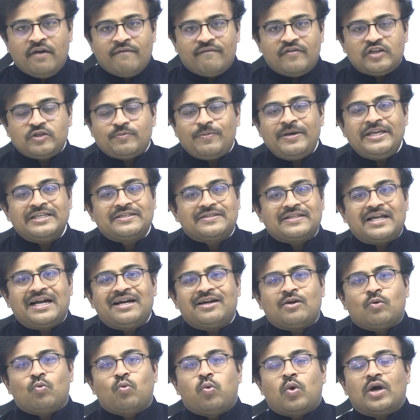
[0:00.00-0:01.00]
which means
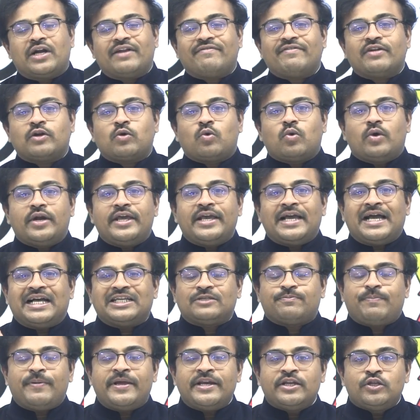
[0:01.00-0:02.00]
that whatever coding
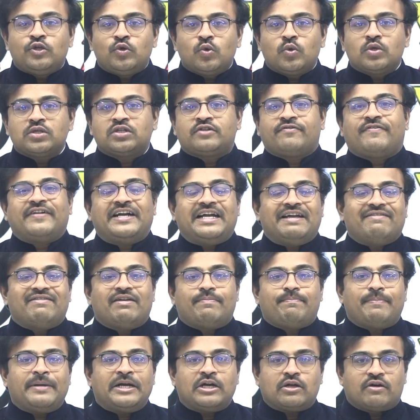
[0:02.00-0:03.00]
has been used for
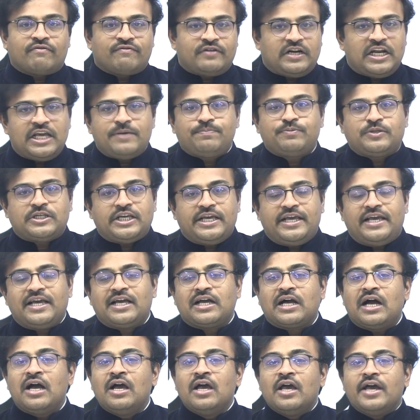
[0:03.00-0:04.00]
development of DeepSeek,